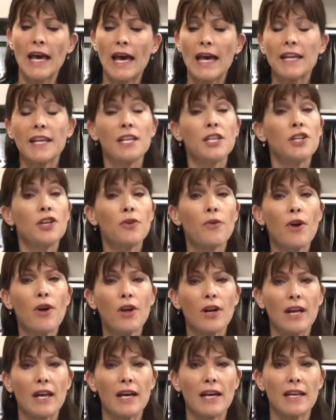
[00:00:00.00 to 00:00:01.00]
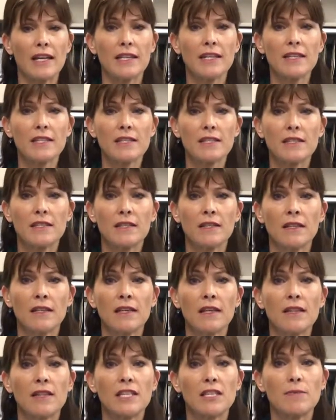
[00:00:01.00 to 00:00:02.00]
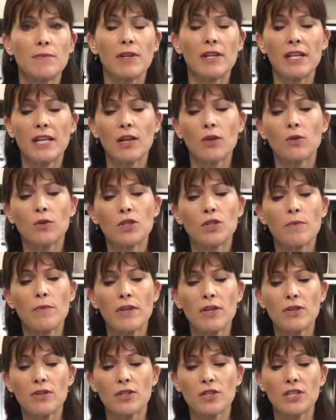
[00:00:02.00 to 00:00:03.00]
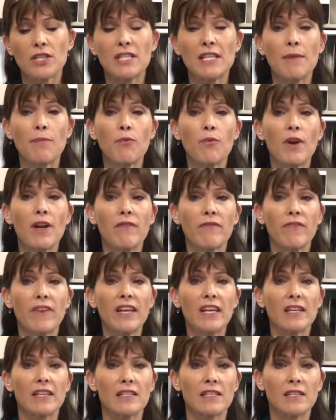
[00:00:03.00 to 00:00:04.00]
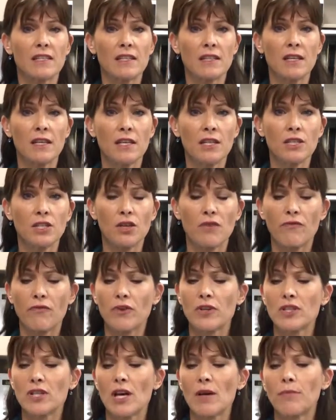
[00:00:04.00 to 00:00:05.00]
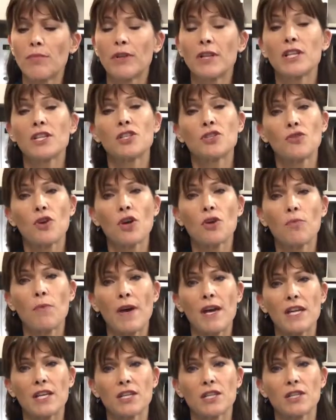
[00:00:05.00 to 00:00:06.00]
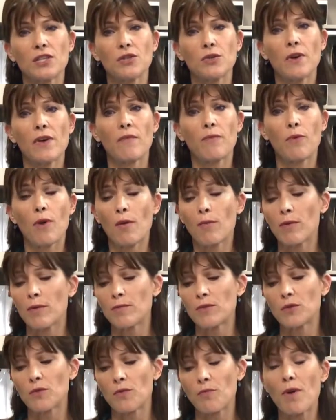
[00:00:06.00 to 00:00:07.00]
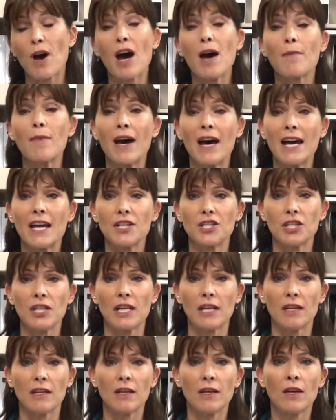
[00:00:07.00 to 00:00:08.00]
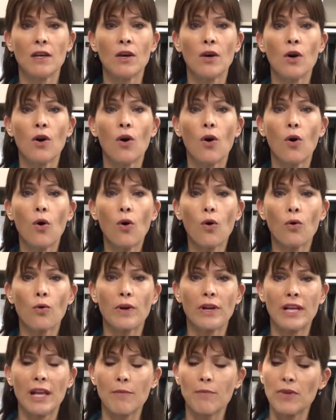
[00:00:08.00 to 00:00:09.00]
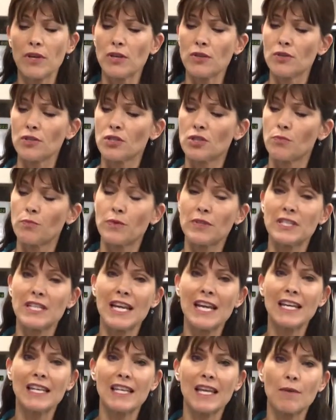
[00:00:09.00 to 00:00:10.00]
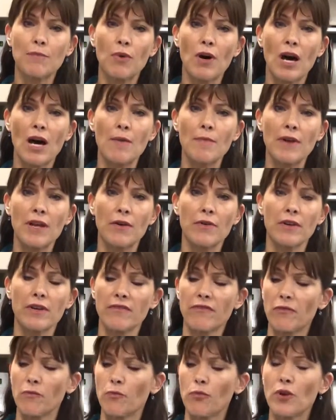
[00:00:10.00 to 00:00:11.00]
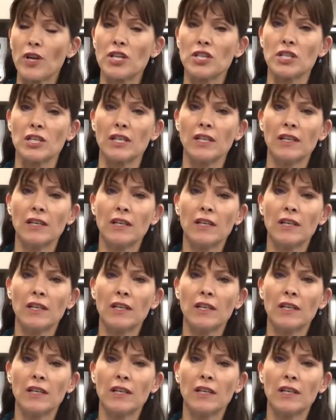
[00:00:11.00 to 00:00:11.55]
And in neuro clients, the splint can also be used to separate fingers. So for example, in stroke patients who have problems with palm hygiene, or it can be used to protect that palm area from pressure.